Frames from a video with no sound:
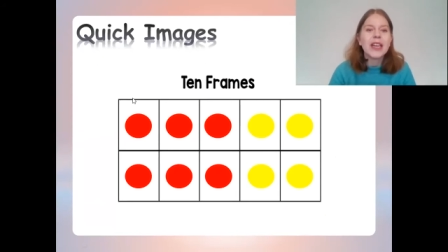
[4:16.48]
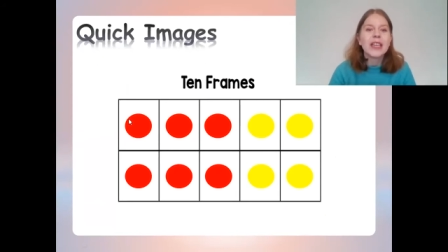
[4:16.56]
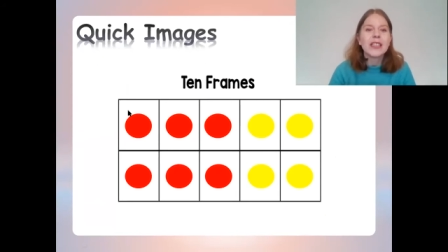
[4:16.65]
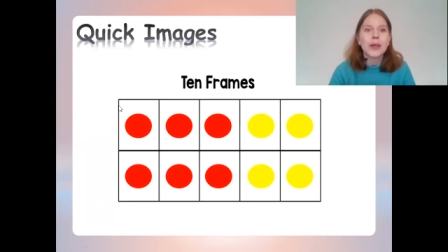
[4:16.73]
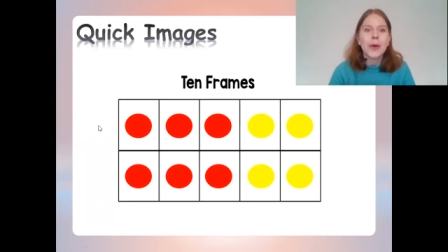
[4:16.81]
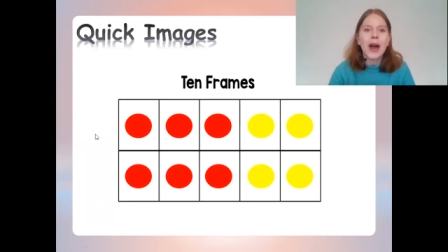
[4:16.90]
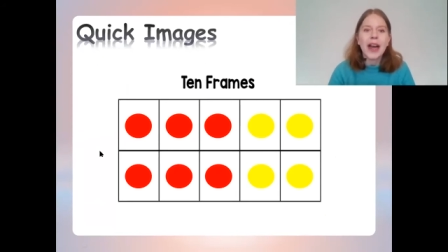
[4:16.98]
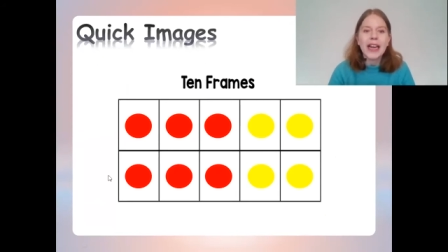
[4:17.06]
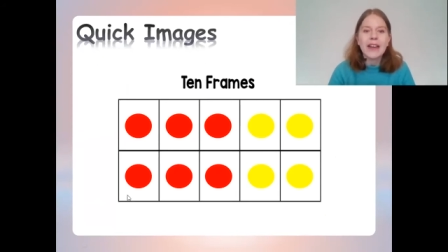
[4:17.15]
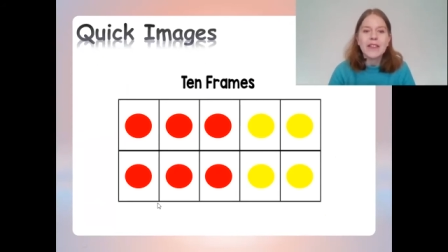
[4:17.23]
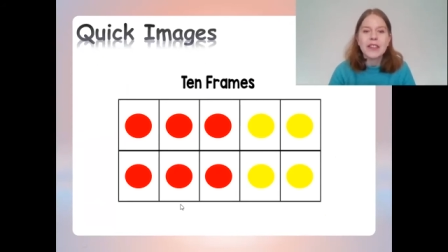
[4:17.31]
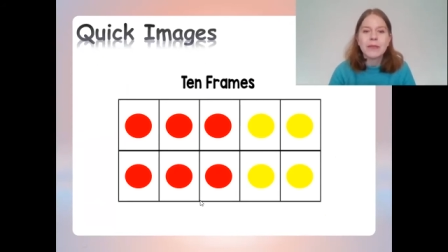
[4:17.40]
so I
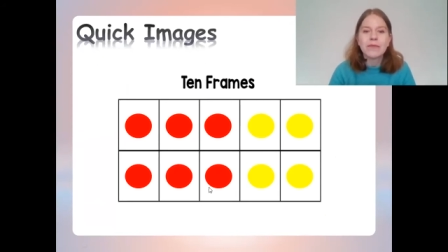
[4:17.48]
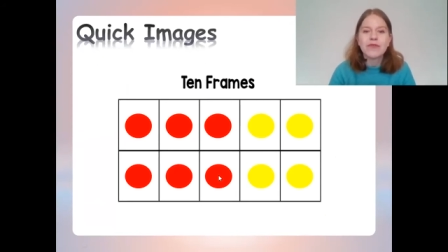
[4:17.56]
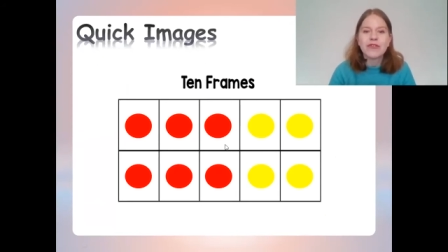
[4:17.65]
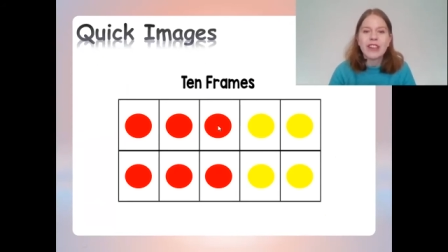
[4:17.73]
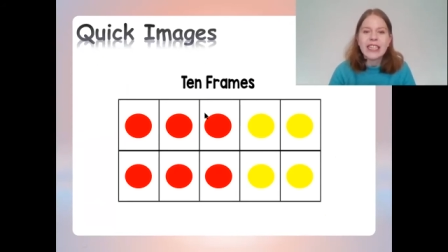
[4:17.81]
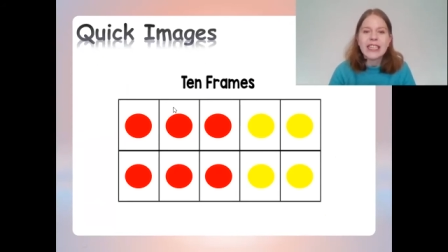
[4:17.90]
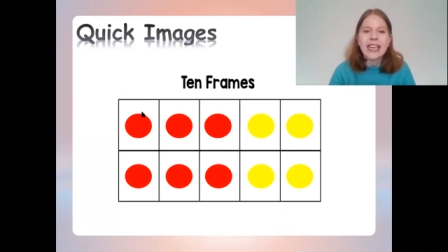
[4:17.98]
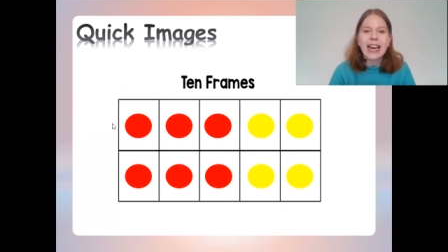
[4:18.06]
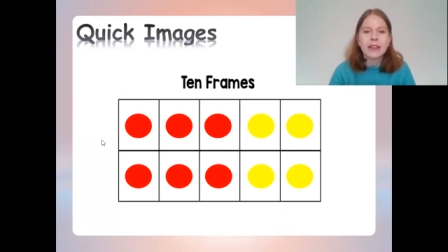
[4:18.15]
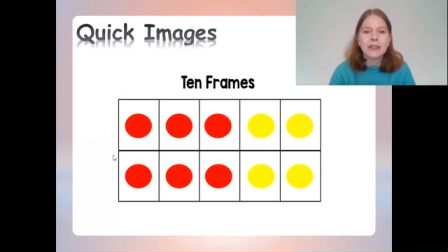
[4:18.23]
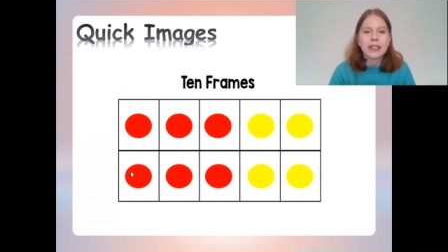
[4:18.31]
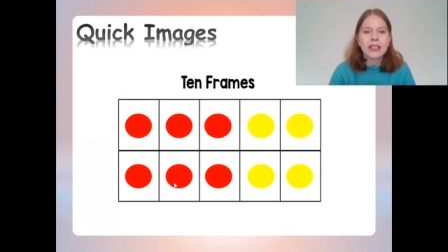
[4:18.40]
have some red
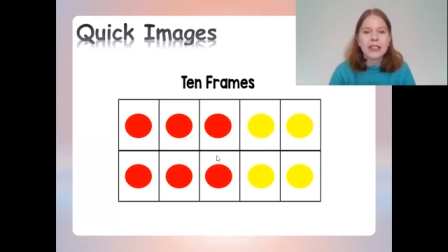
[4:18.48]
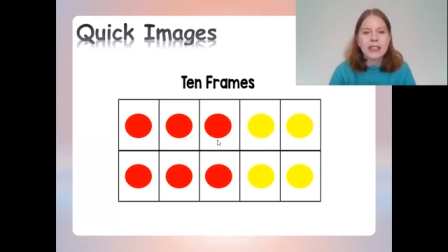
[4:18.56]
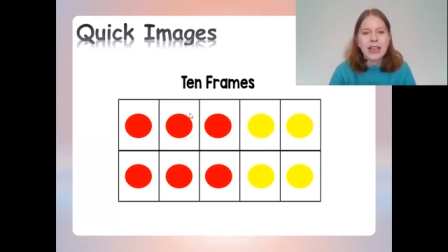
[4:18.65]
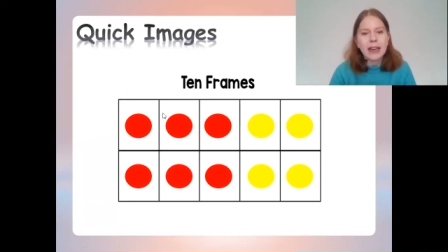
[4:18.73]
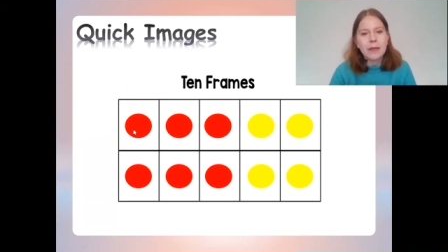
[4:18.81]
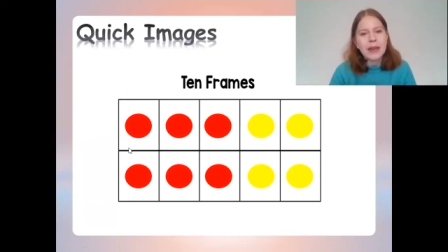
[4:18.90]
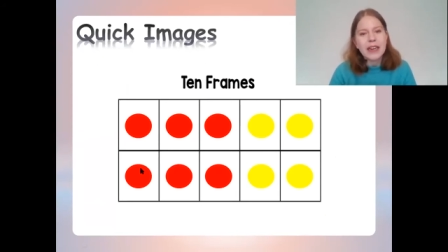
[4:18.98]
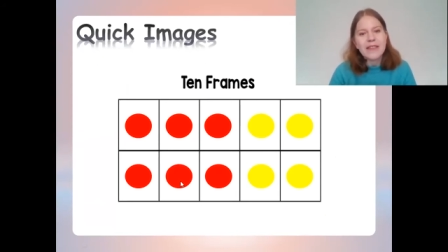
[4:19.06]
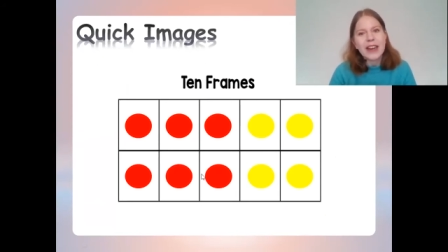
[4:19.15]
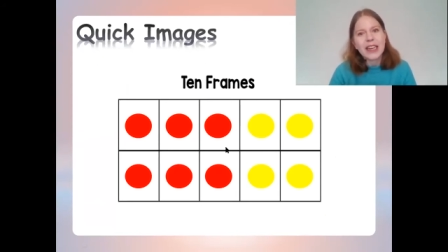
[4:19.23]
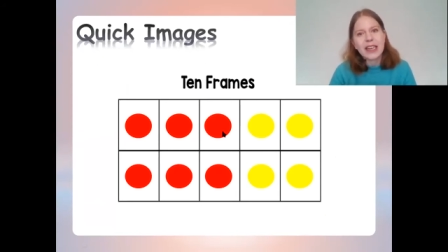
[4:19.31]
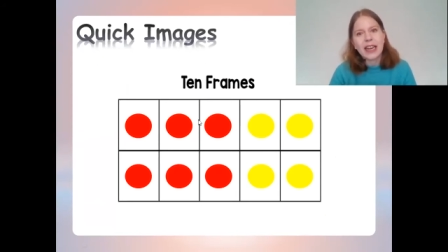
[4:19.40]
counters. How many
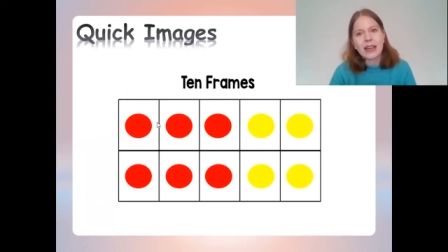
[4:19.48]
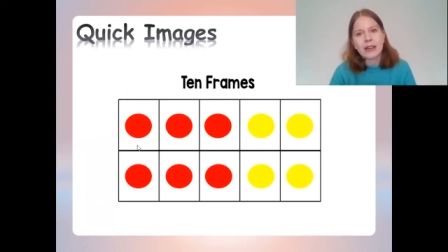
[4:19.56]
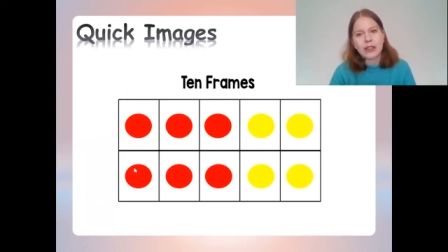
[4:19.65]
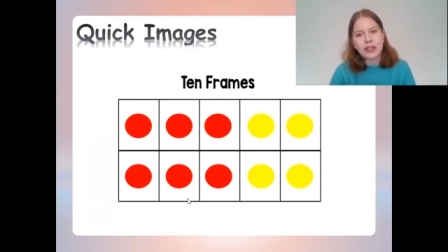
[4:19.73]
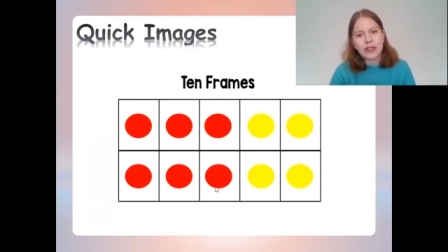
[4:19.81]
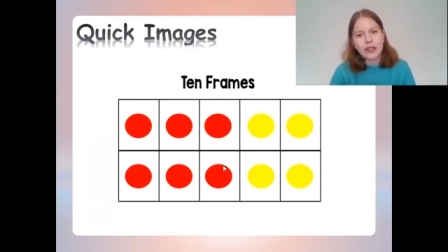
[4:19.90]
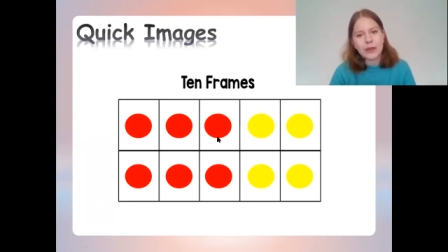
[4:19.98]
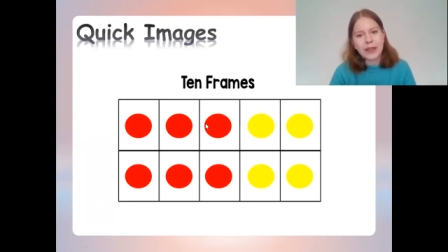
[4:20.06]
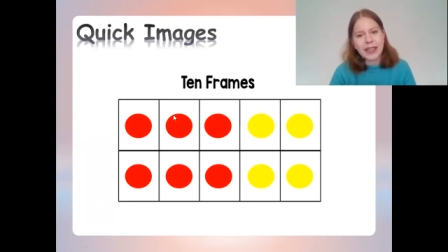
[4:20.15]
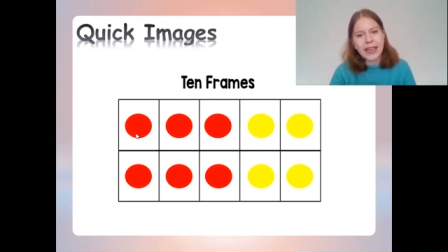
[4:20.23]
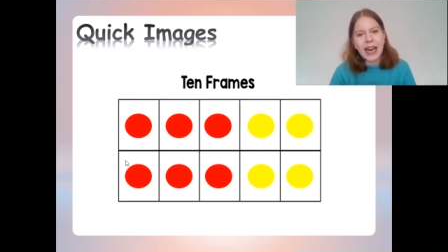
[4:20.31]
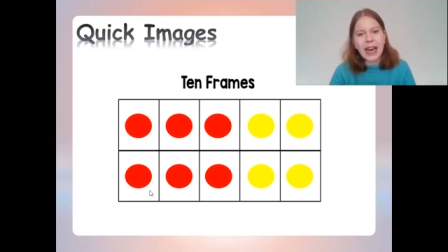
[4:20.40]
red counters do
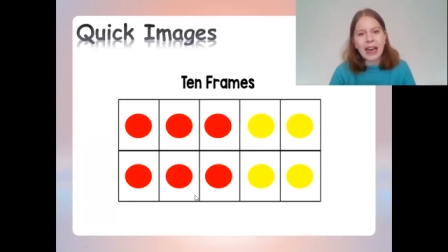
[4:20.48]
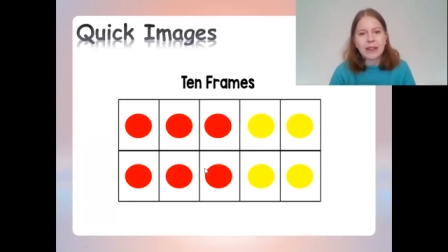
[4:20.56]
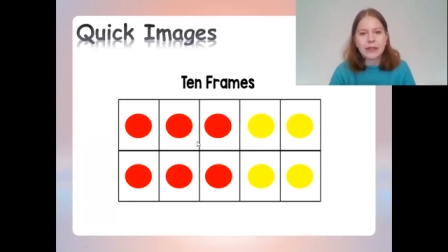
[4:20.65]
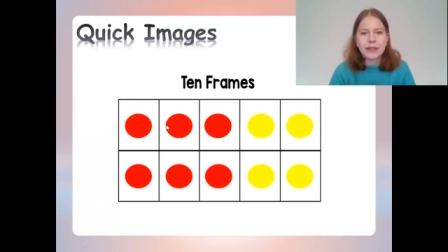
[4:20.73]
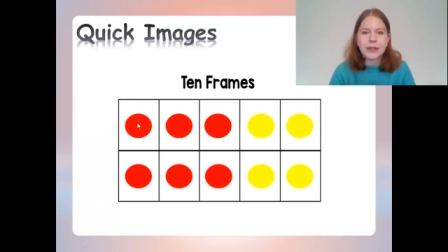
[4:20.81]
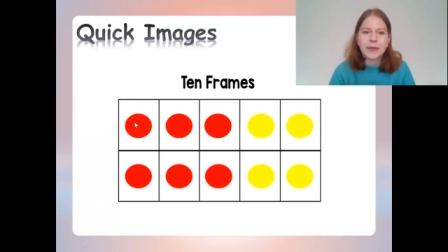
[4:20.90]
I have?